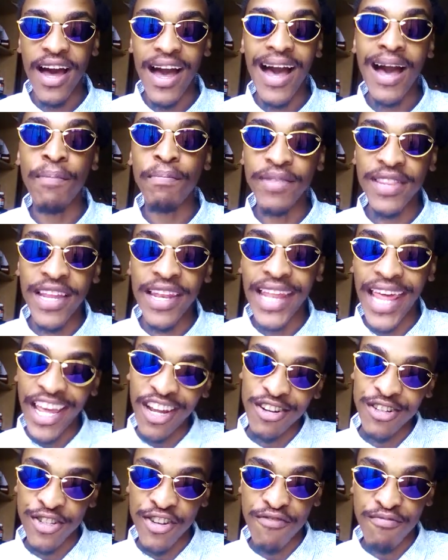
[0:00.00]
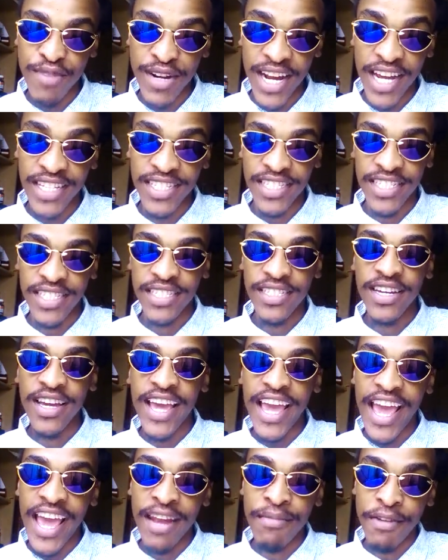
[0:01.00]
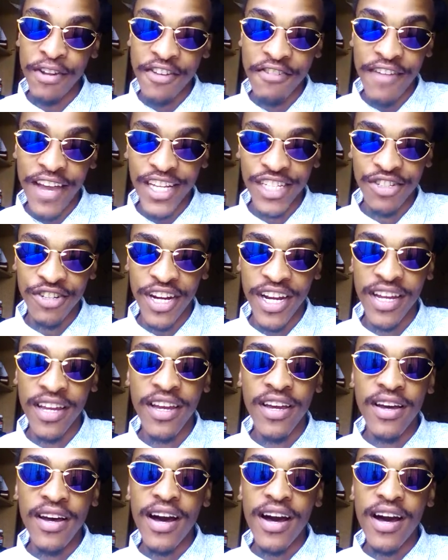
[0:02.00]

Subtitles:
up the layers of production and manufacturing,